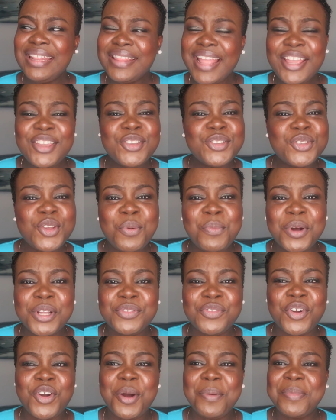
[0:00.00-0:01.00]
thank you so
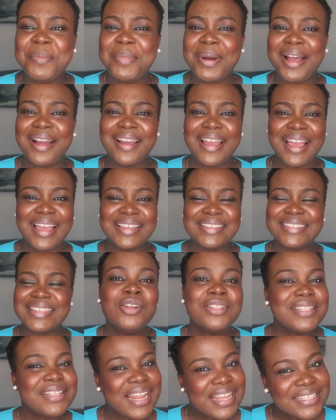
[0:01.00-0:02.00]
much for coming back guys
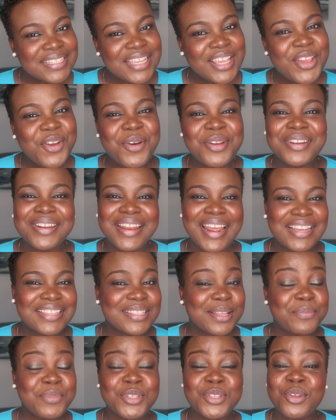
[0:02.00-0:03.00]
until i see you on the
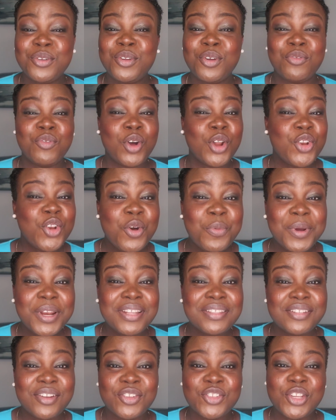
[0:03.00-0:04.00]
next episode of what
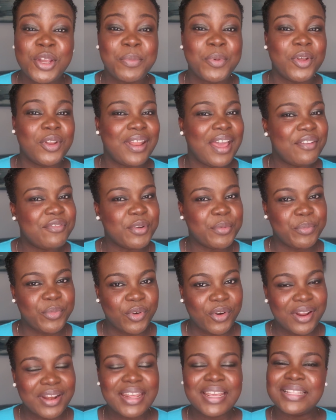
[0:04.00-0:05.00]
nobody tells you about life
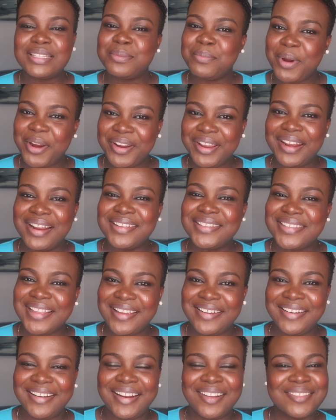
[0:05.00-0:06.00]
abroad it's marina
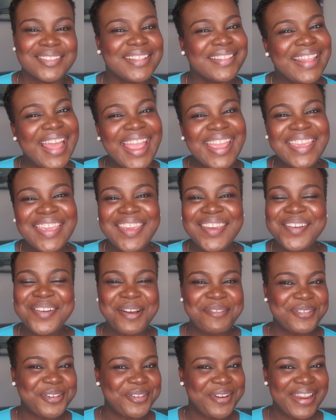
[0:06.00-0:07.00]
signing out thank you
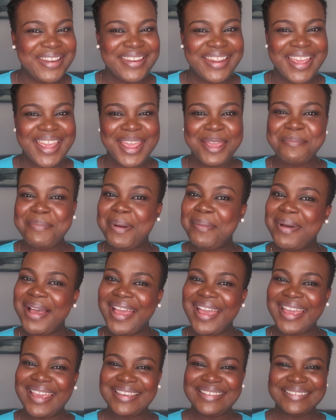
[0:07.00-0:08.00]
have a great day bye
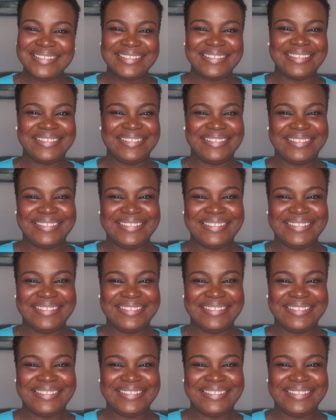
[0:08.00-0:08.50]
bye